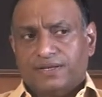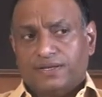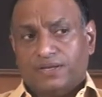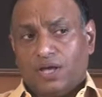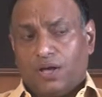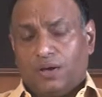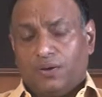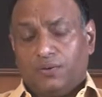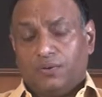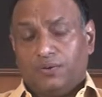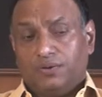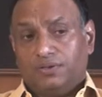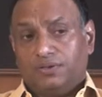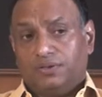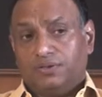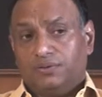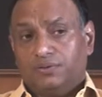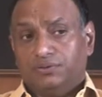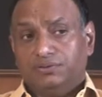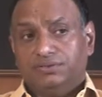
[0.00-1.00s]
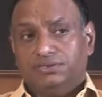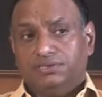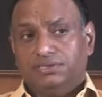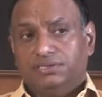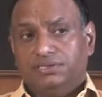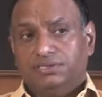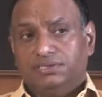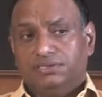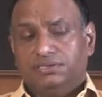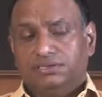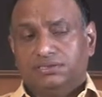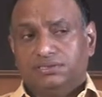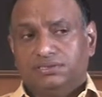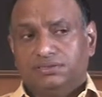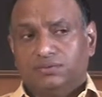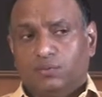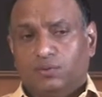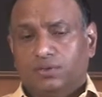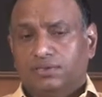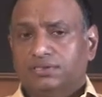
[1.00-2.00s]
Now the question is,
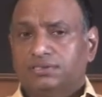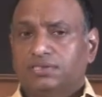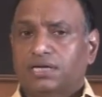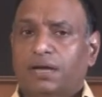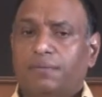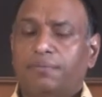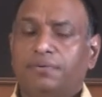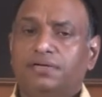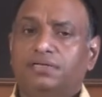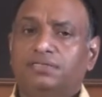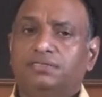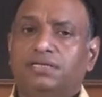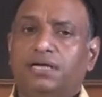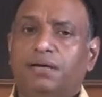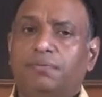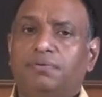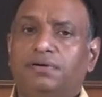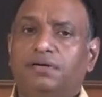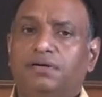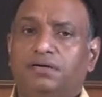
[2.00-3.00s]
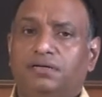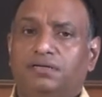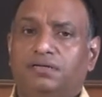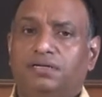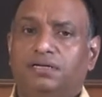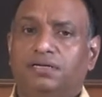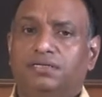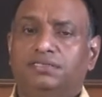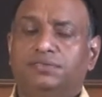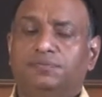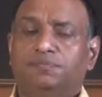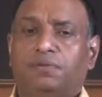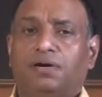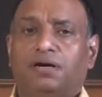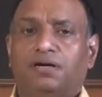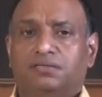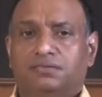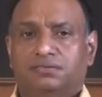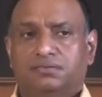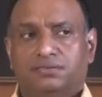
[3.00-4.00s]
what has happened has happened. It is
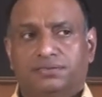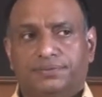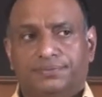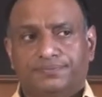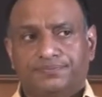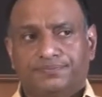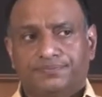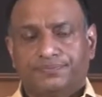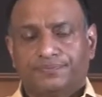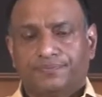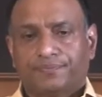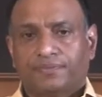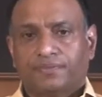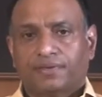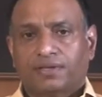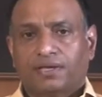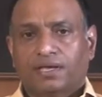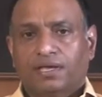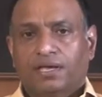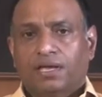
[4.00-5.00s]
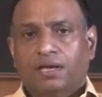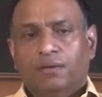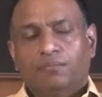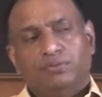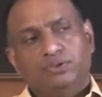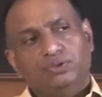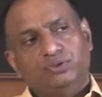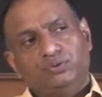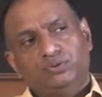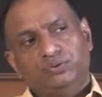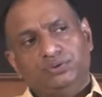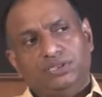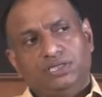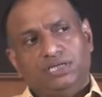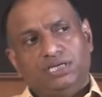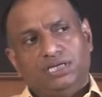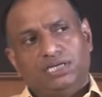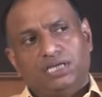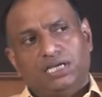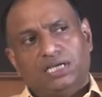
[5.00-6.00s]
past. But
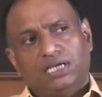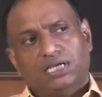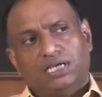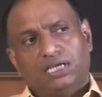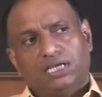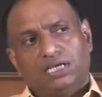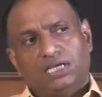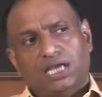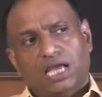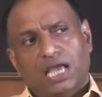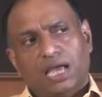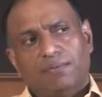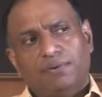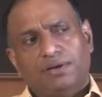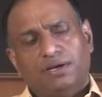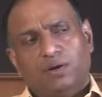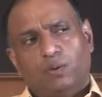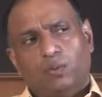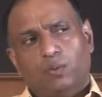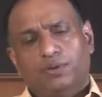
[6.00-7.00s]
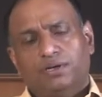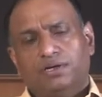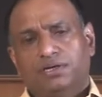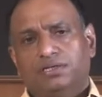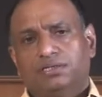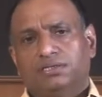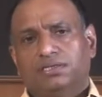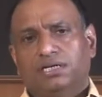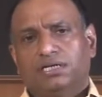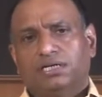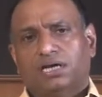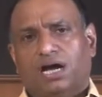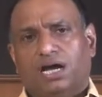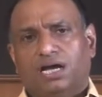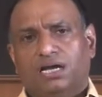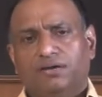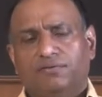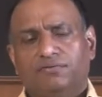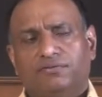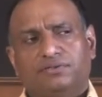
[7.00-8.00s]
today, am I aware that
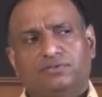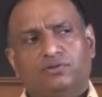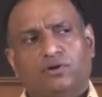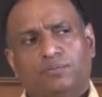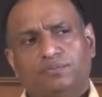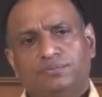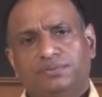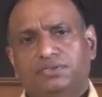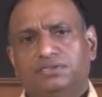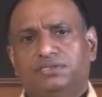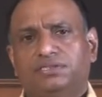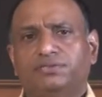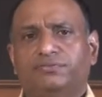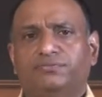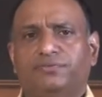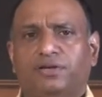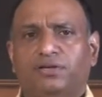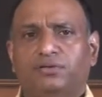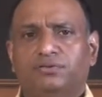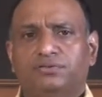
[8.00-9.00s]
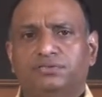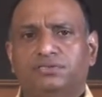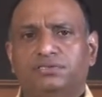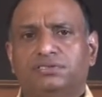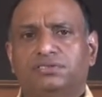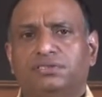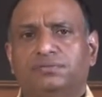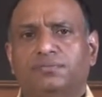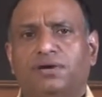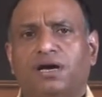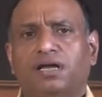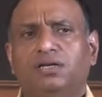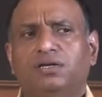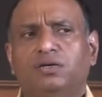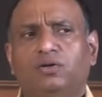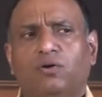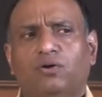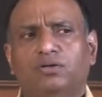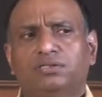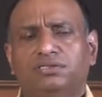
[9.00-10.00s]
I have adopted this value system
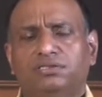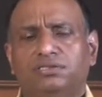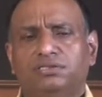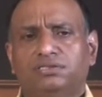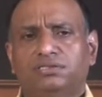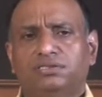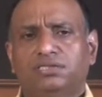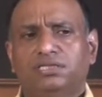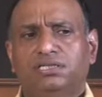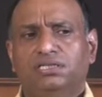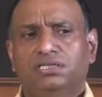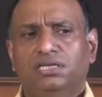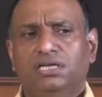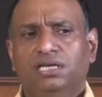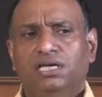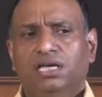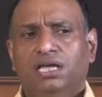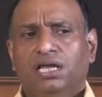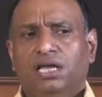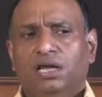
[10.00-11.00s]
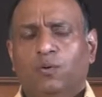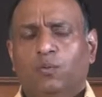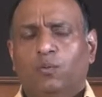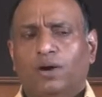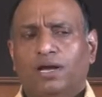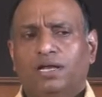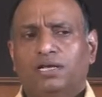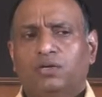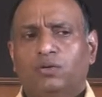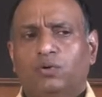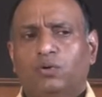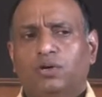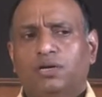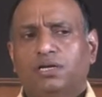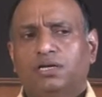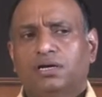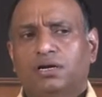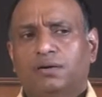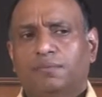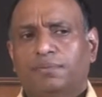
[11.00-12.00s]
unconsciously while
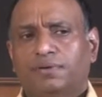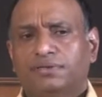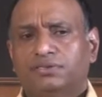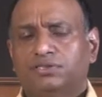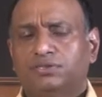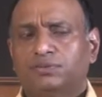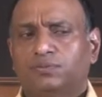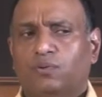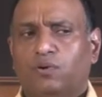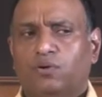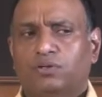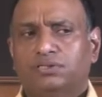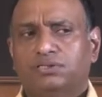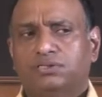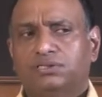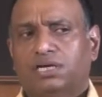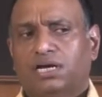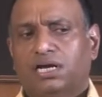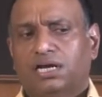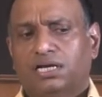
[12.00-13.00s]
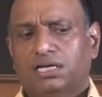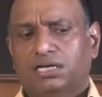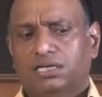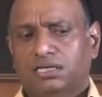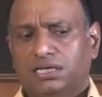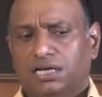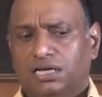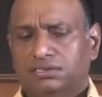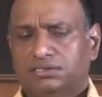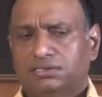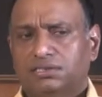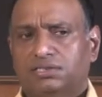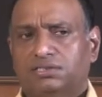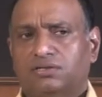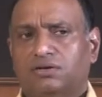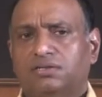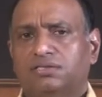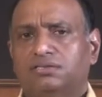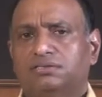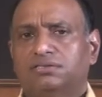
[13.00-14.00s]
growing up as a small child, as an
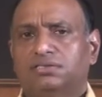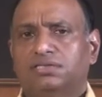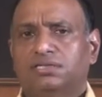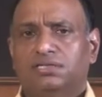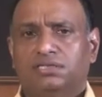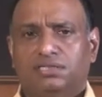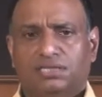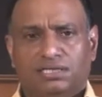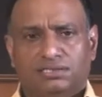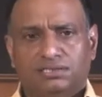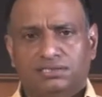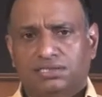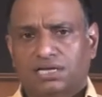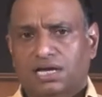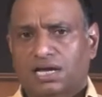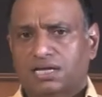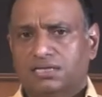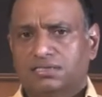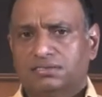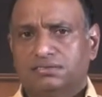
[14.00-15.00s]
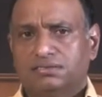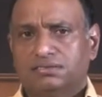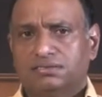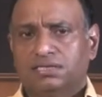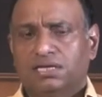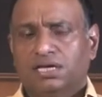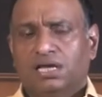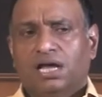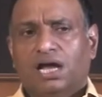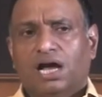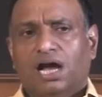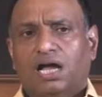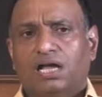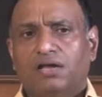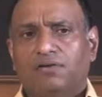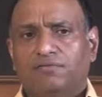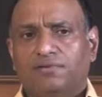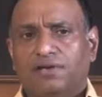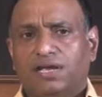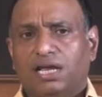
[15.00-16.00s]
adolescent, as an adult?
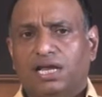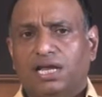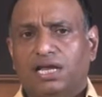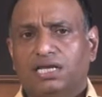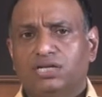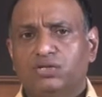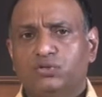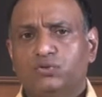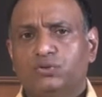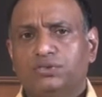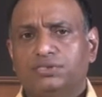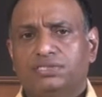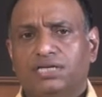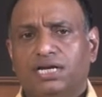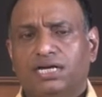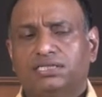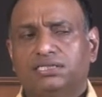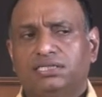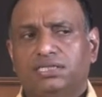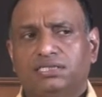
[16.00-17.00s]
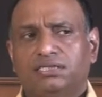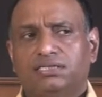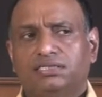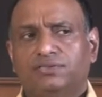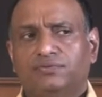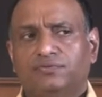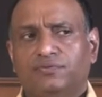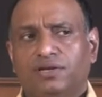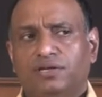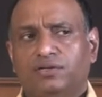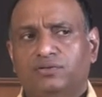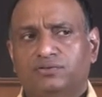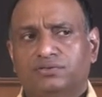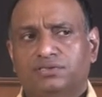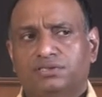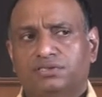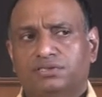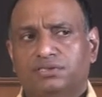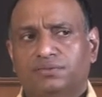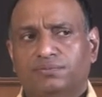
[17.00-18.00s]
I have introjected this value
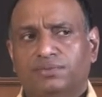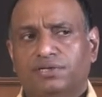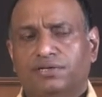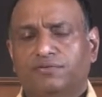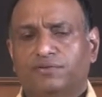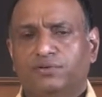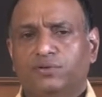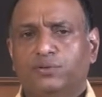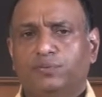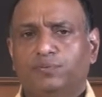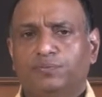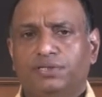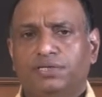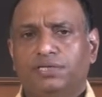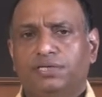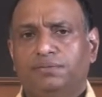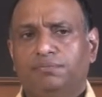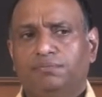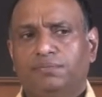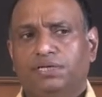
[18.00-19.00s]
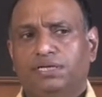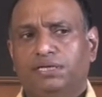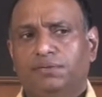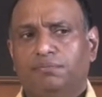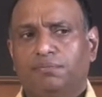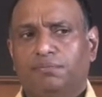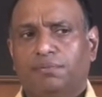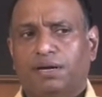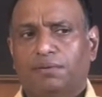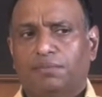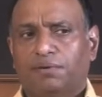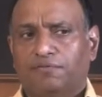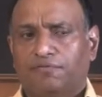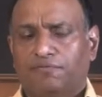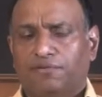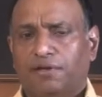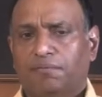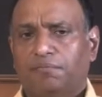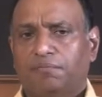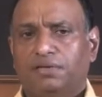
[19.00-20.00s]
system given to me by
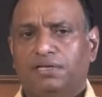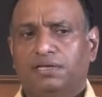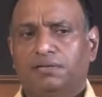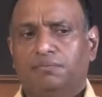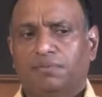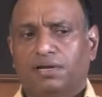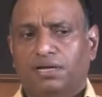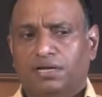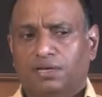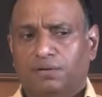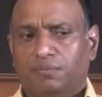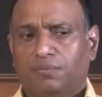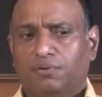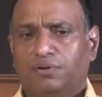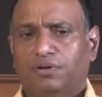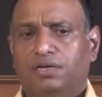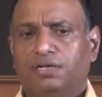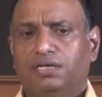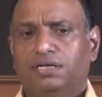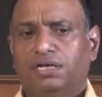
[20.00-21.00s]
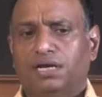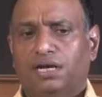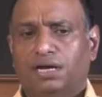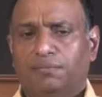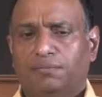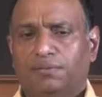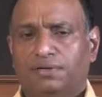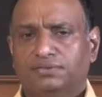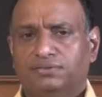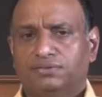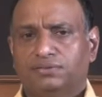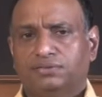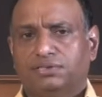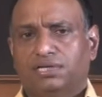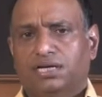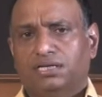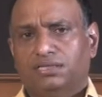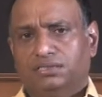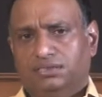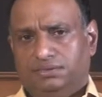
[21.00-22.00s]
my family, my community and my
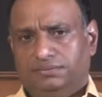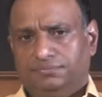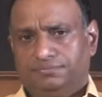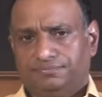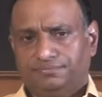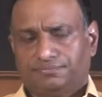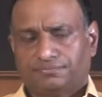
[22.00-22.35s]
society.